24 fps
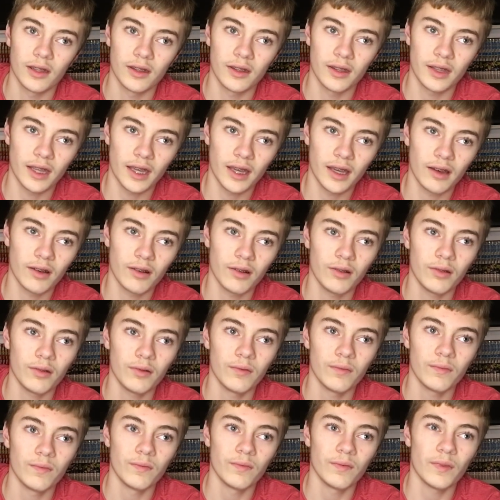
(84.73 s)
Now
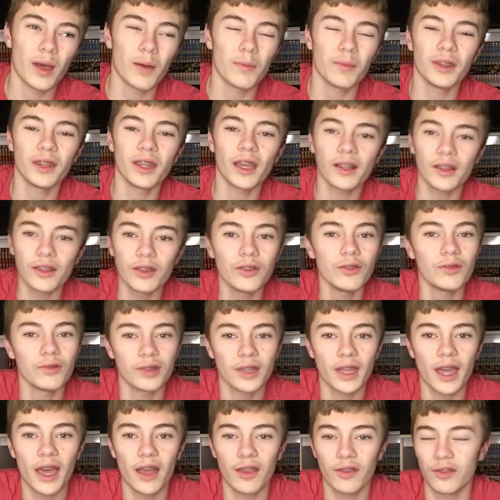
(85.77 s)
I mean, like the new
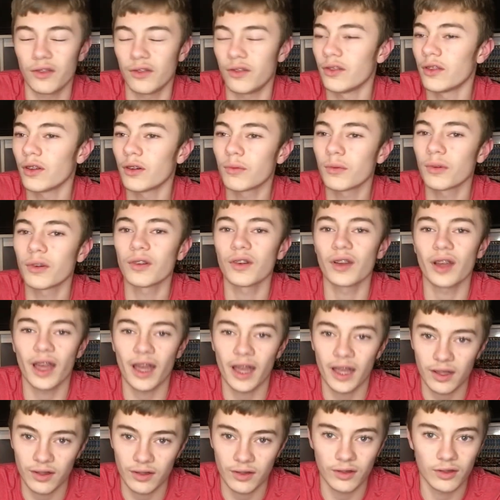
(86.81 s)
cast is nowhere
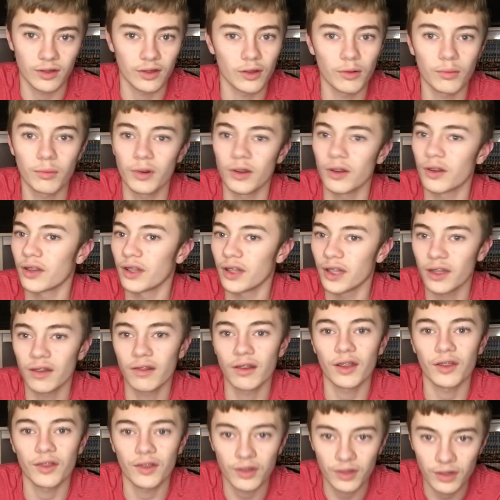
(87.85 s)
as nowhere near
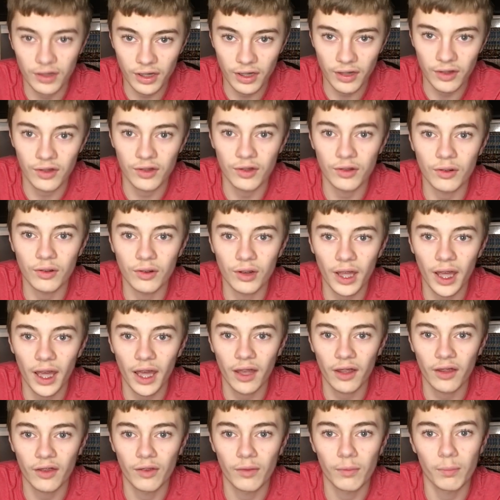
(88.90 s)
as good as the old
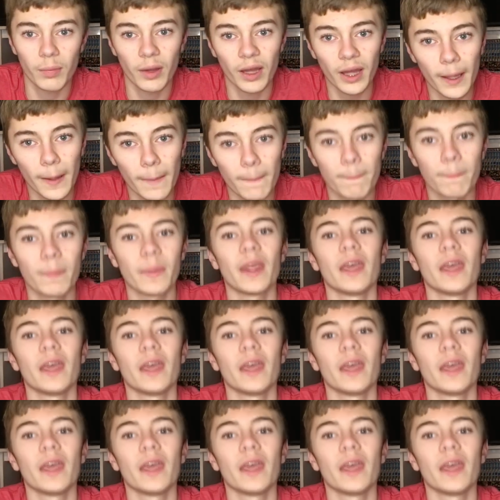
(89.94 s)
cast, but